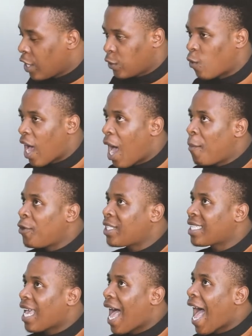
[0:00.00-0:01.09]
So I'm
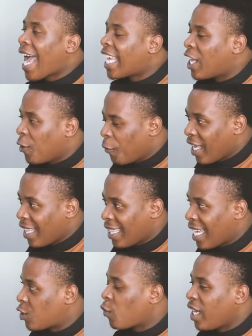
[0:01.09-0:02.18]
not arguing
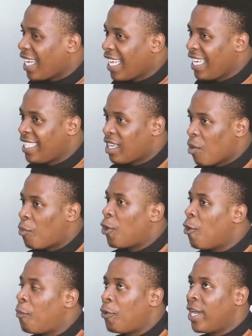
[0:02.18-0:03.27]
that we need
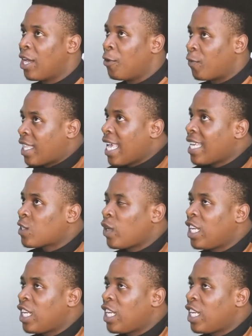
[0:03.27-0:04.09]
monopoly of things,